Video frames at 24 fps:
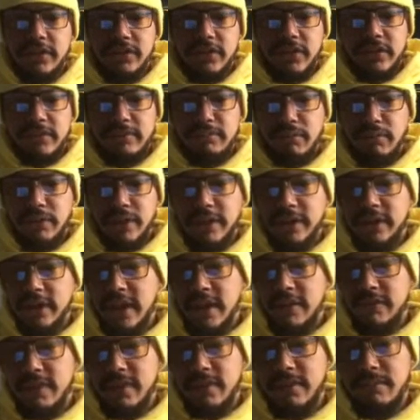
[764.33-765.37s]
at this point they
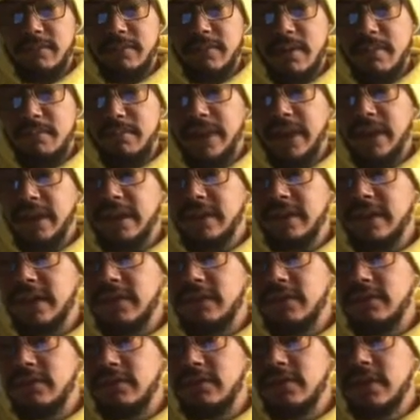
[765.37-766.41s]
have the
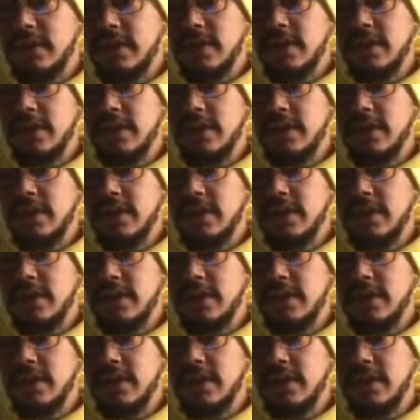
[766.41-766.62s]
ability to